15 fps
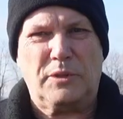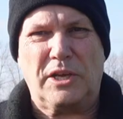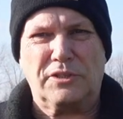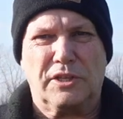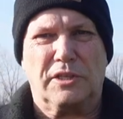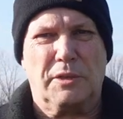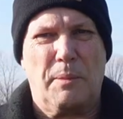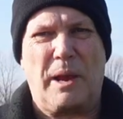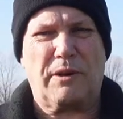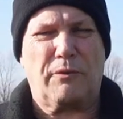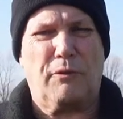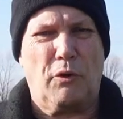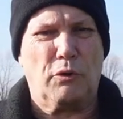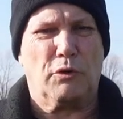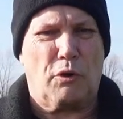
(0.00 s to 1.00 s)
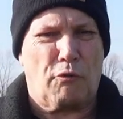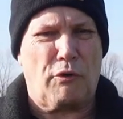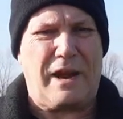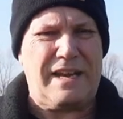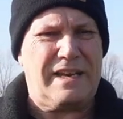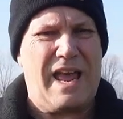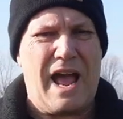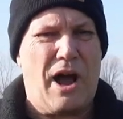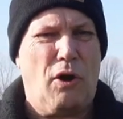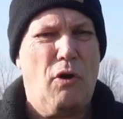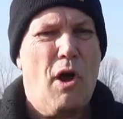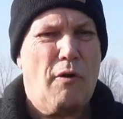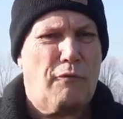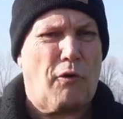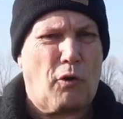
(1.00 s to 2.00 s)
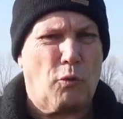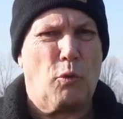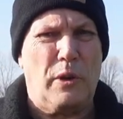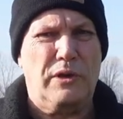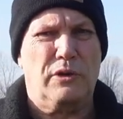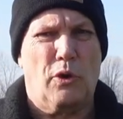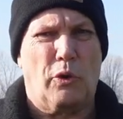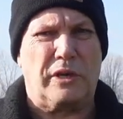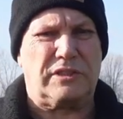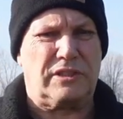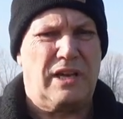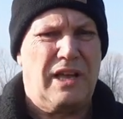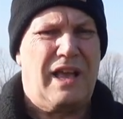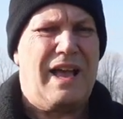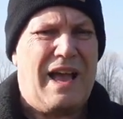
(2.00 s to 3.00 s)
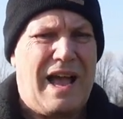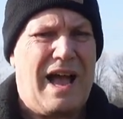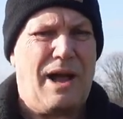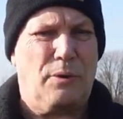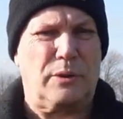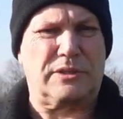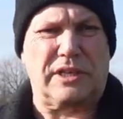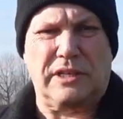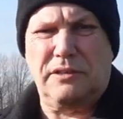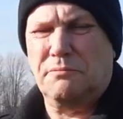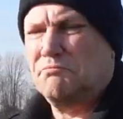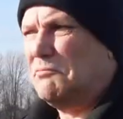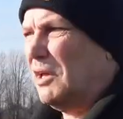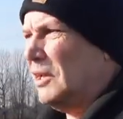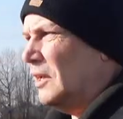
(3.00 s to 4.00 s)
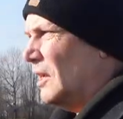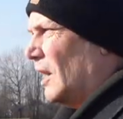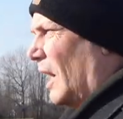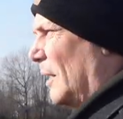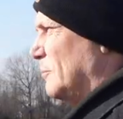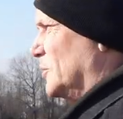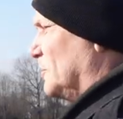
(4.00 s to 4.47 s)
testing the microphone right now for wind noise. How is it? I'm